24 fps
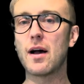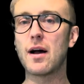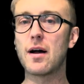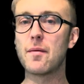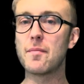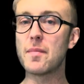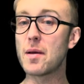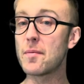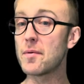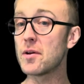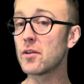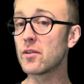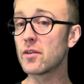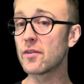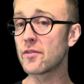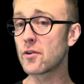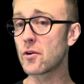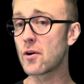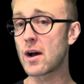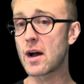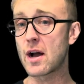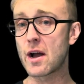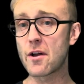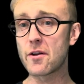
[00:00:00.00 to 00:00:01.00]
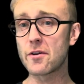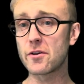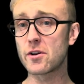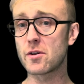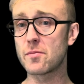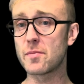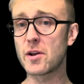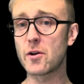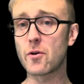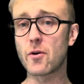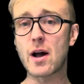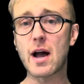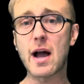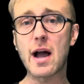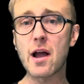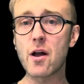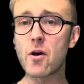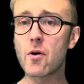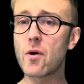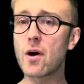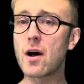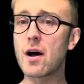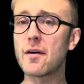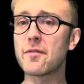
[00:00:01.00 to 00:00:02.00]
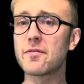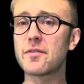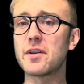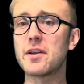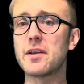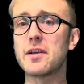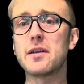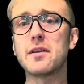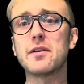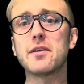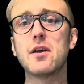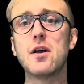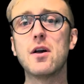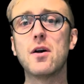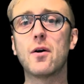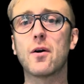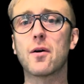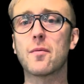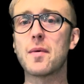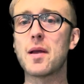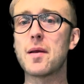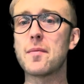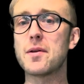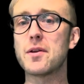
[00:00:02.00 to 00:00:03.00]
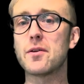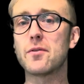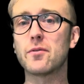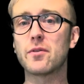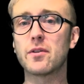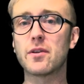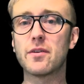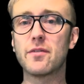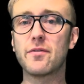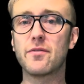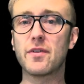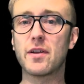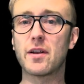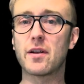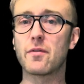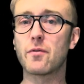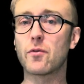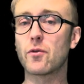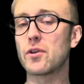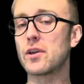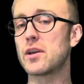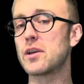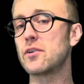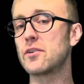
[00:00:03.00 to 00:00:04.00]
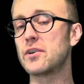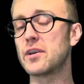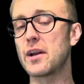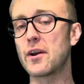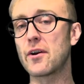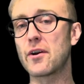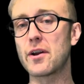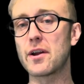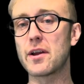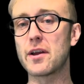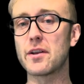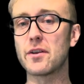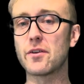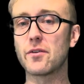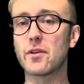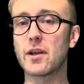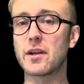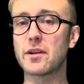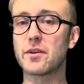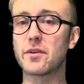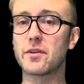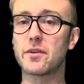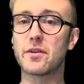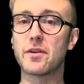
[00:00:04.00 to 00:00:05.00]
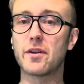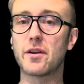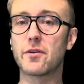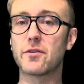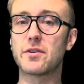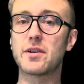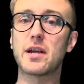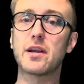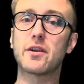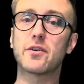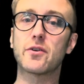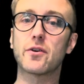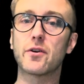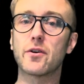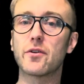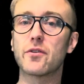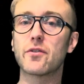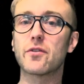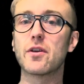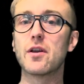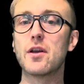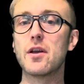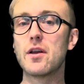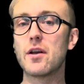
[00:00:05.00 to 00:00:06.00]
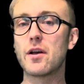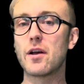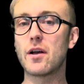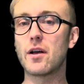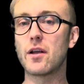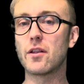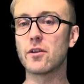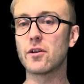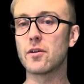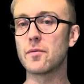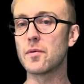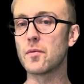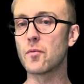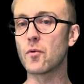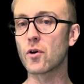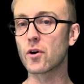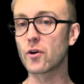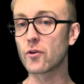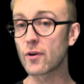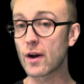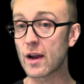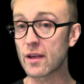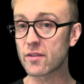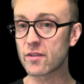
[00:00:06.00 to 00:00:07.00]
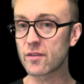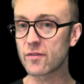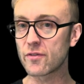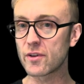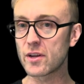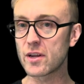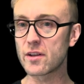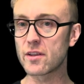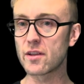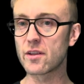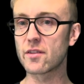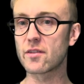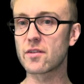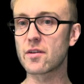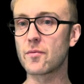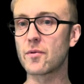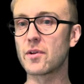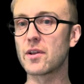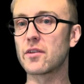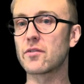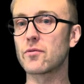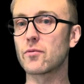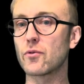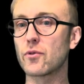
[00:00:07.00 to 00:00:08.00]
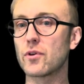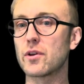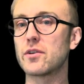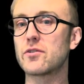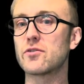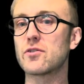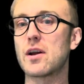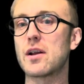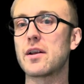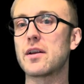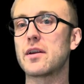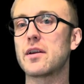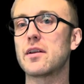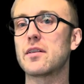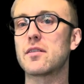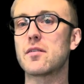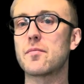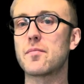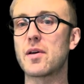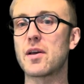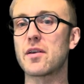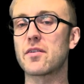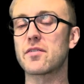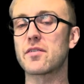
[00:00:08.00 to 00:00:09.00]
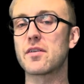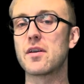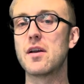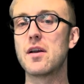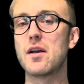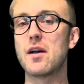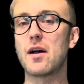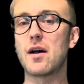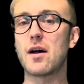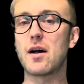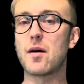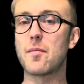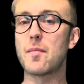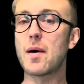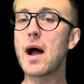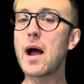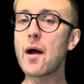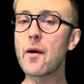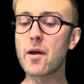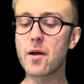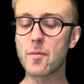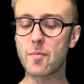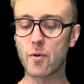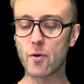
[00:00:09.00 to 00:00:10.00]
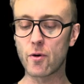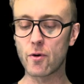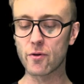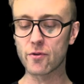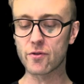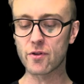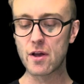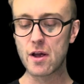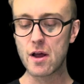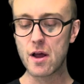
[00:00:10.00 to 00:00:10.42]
Maybe you live in Ohio, you go to mid-Ohio often, or maybe you live in a really hilly area and you like to, you know, take turns a little bit more aggressively than someone that's really trying to get the best highway pulls.